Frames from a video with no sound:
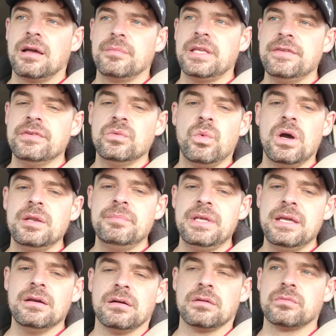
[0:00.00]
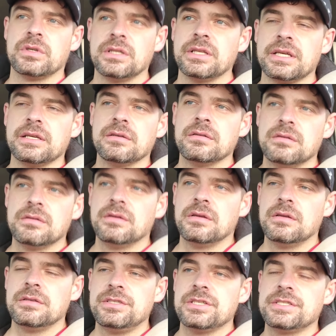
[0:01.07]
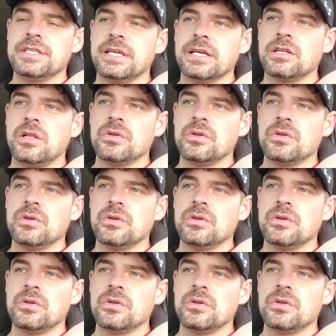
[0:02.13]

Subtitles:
Even one meal, really, just to get